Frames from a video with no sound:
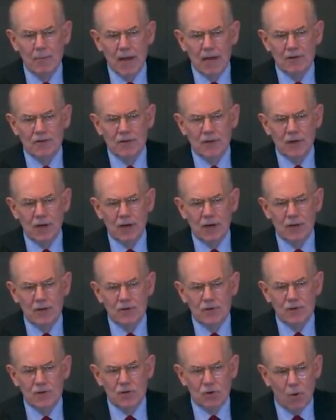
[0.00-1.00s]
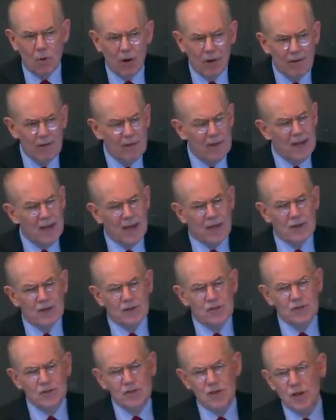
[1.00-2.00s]
Mexican soil and
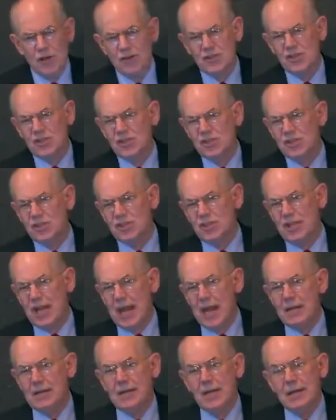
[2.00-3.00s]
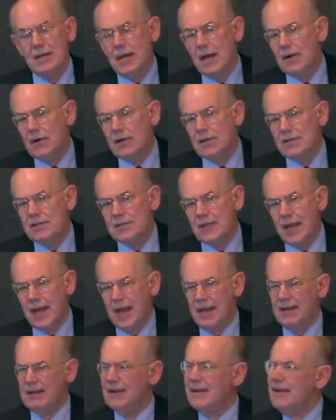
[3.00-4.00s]
us just standing there and
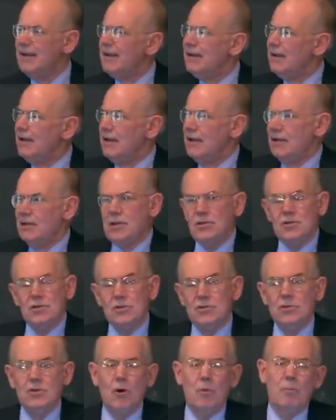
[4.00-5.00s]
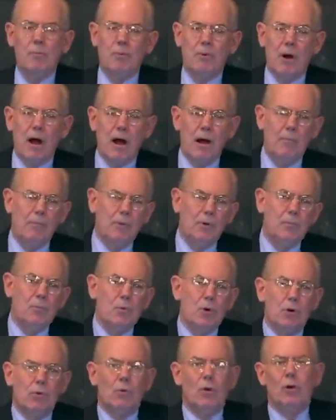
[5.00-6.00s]
saying, this is no
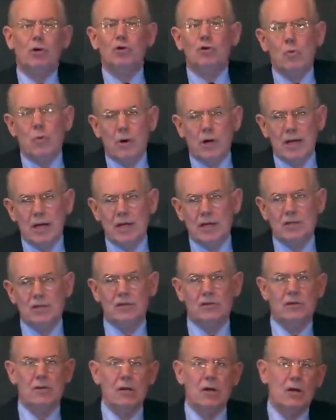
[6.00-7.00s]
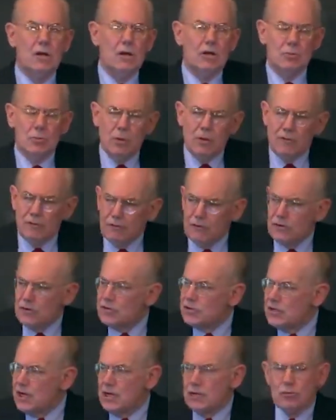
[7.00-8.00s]
problem. We're all 20th,
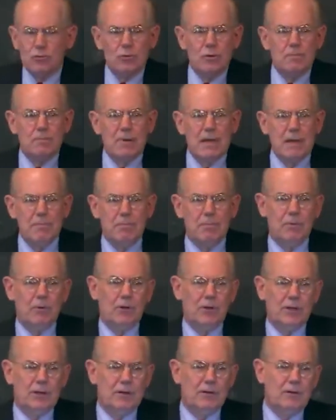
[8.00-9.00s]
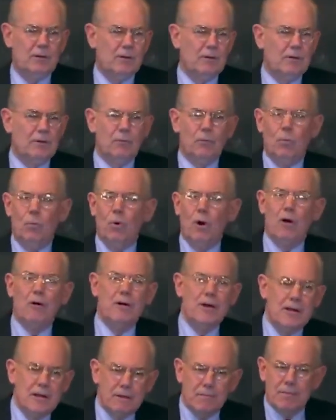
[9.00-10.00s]
21st century people and
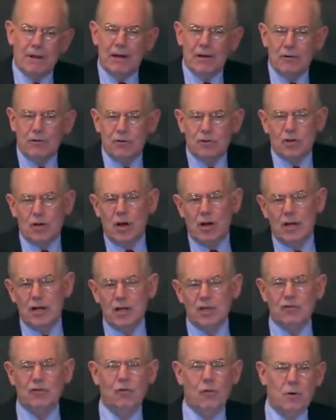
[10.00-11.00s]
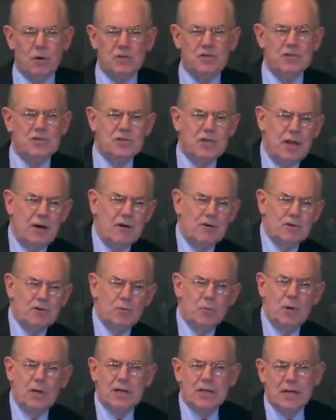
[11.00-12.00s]
worrying about Chinese forces there
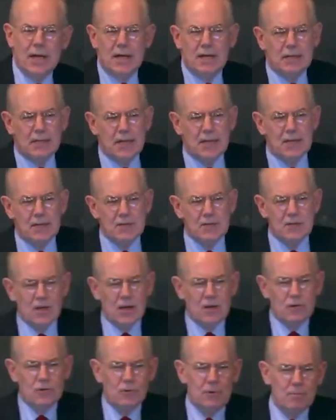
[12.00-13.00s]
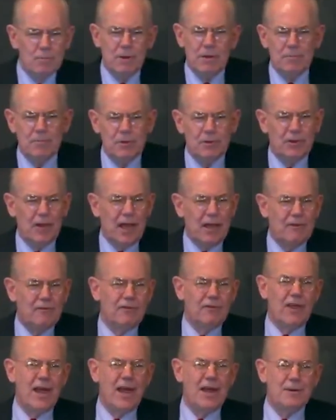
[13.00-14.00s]
is what 19th century people
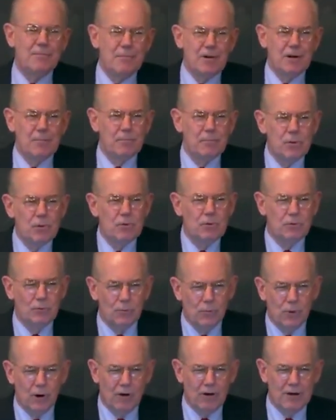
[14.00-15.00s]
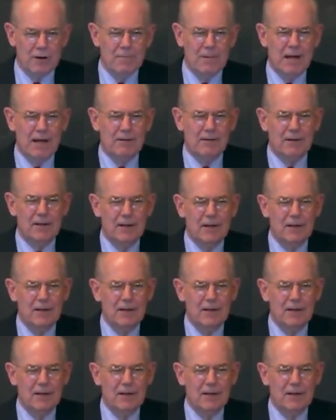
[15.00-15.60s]
like Vladimir Putin worry about.